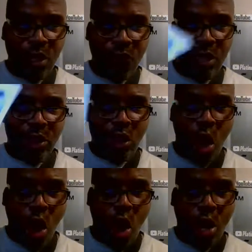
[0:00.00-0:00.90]
of this
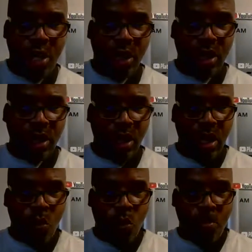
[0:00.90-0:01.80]
card,
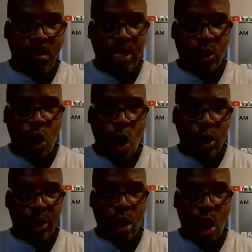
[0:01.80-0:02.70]
with me
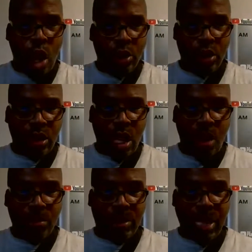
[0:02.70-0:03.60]
talking hearts,
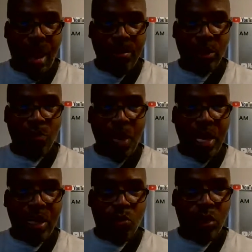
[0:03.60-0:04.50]
clubs, diamonds,
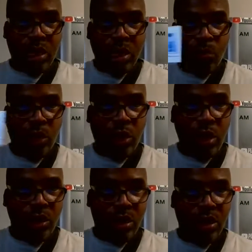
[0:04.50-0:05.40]
spades, with this
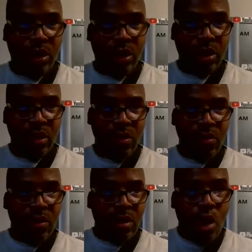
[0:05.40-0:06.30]
precision?
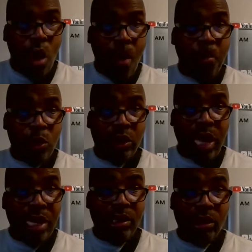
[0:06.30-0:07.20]
I'm
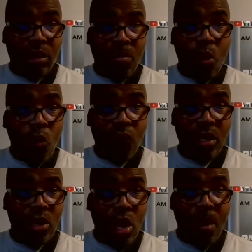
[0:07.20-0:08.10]
precise as a movie.
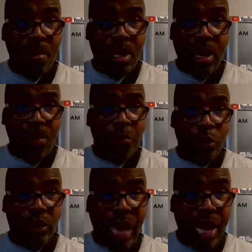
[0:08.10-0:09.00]
You know what I mean? I'm
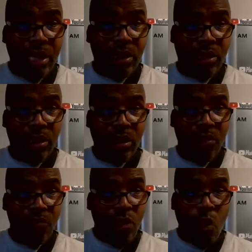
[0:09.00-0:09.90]
precise.
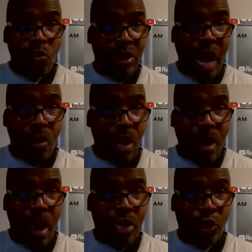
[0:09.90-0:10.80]
No doubt.
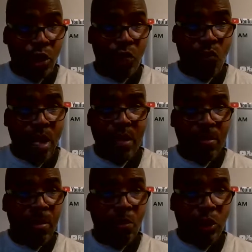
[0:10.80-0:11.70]
I generate
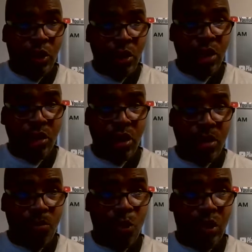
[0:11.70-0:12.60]

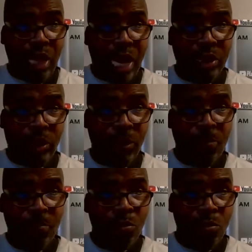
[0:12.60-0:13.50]
precision, precise,
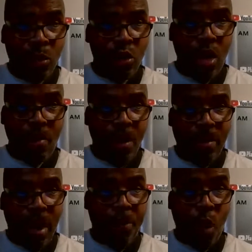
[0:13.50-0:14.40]
but you know what I mean? I'm
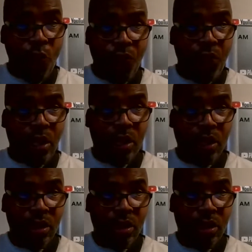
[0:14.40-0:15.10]
not perfect.